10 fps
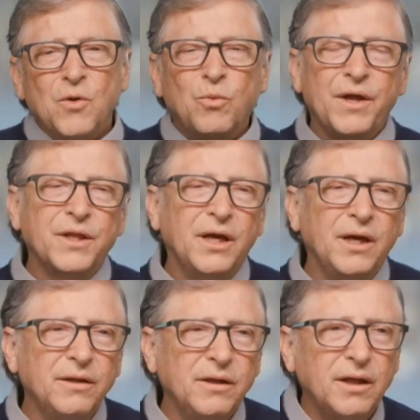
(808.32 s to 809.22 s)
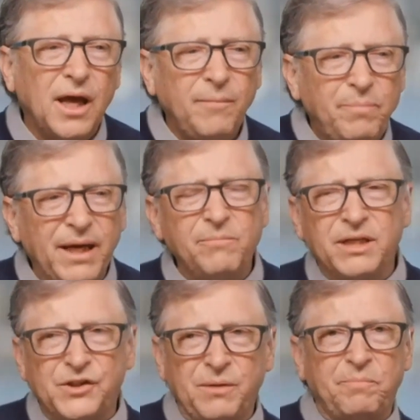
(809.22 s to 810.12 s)
Well, a big
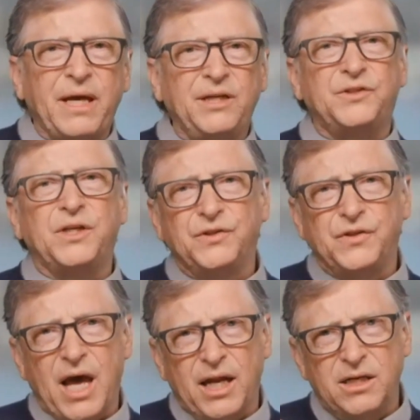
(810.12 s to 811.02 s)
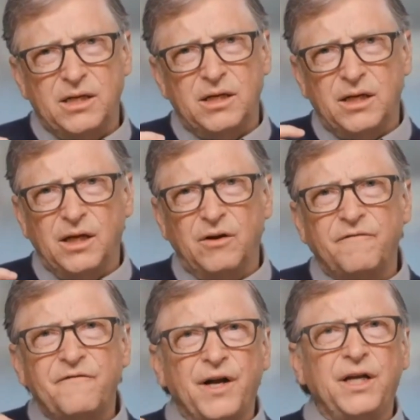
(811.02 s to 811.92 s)
missing piece is that, you know,
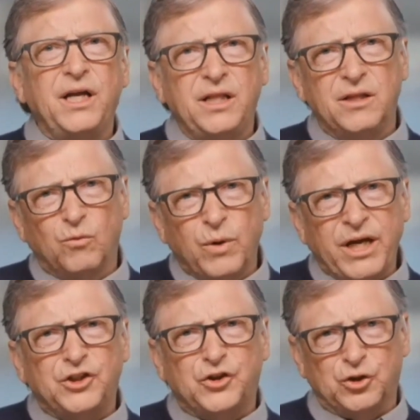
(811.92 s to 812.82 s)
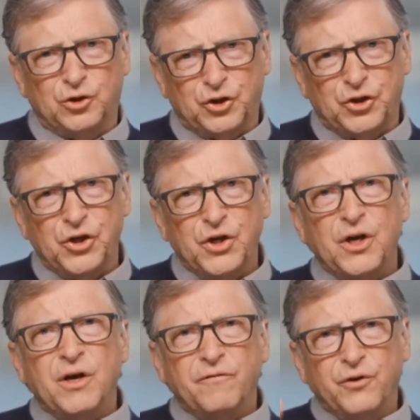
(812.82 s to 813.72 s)
funding the research
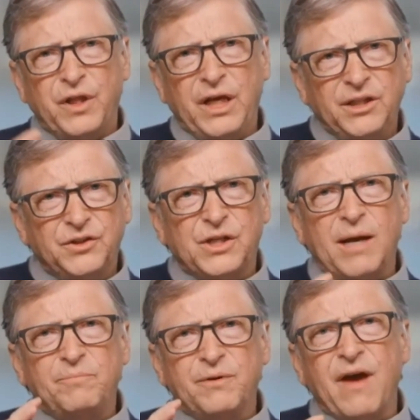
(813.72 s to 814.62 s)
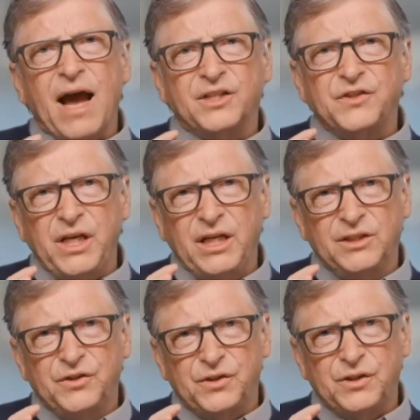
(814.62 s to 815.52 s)
for these type of
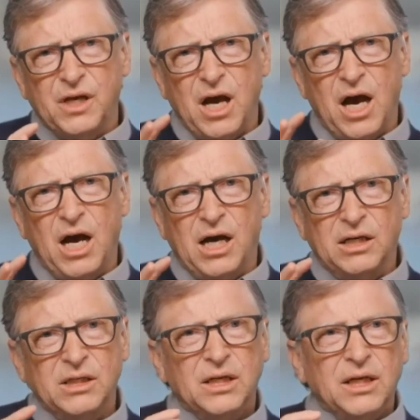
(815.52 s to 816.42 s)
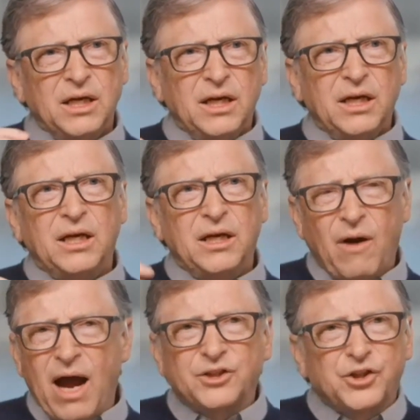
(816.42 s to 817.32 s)
vaccines,
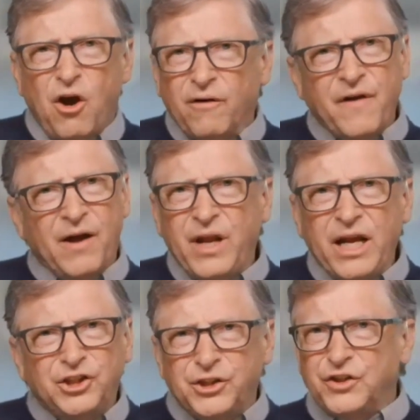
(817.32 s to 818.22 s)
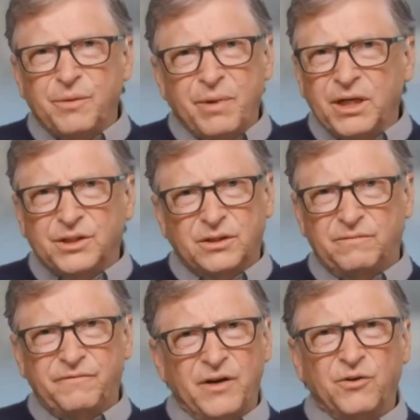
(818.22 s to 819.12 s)
actually our foundation is the biggest
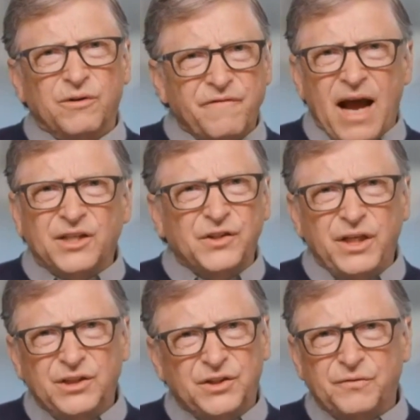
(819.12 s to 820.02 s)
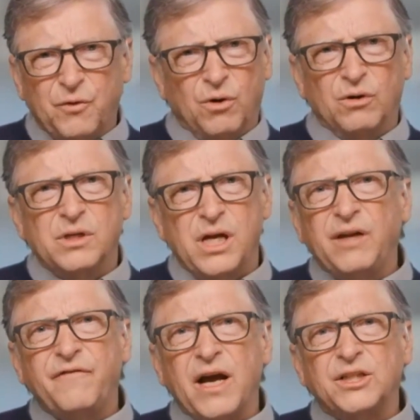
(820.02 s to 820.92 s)
funder of vaccines for
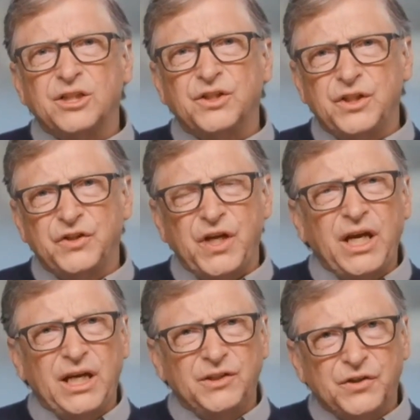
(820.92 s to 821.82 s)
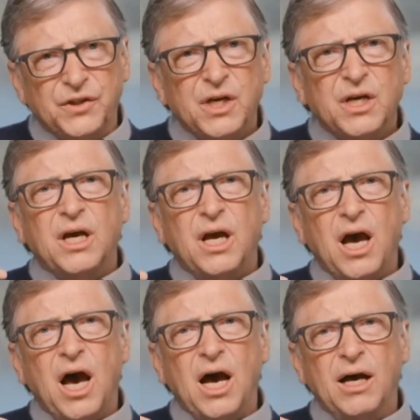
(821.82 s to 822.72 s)
infectious disease.
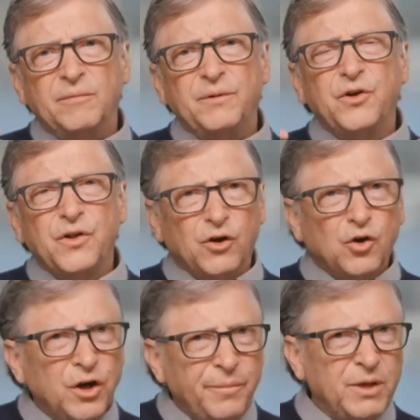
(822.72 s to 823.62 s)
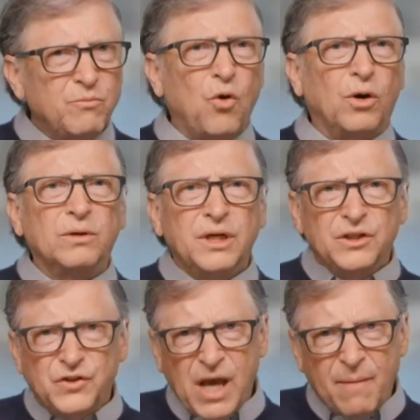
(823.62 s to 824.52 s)
There could have been more.
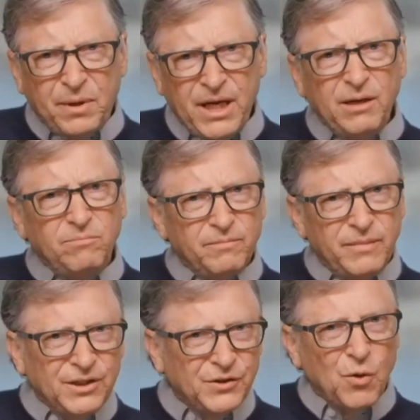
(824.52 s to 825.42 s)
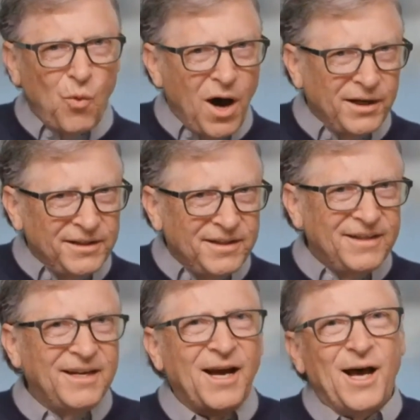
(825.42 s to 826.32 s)
CEPI is the one
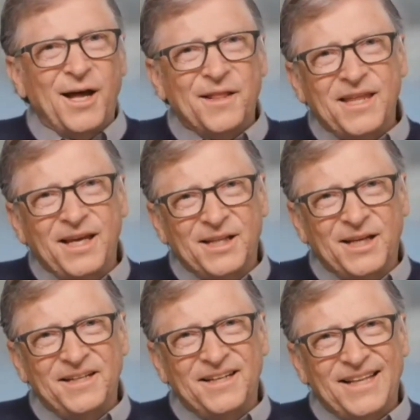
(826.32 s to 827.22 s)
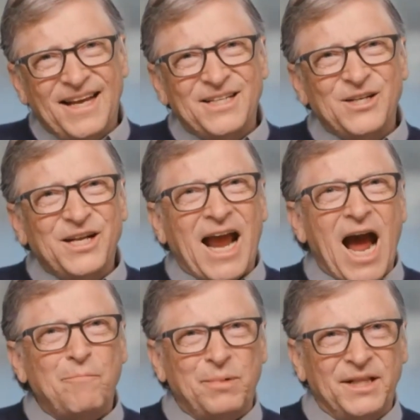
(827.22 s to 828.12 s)
thing that did
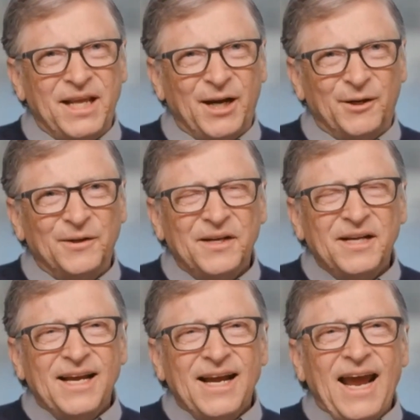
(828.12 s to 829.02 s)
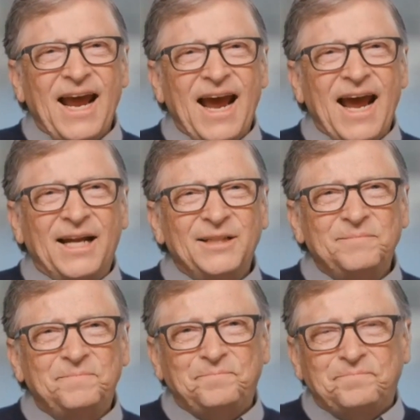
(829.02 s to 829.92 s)
happen there.
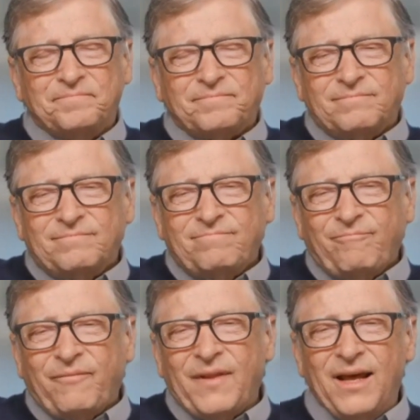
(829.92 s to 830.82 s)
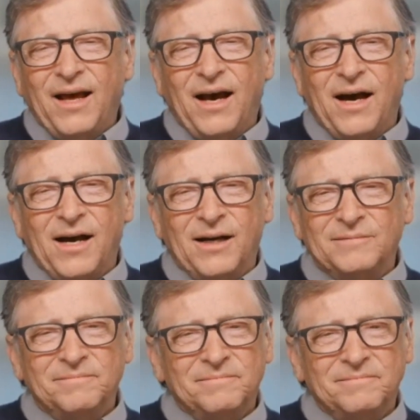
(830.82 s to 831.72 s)
And, now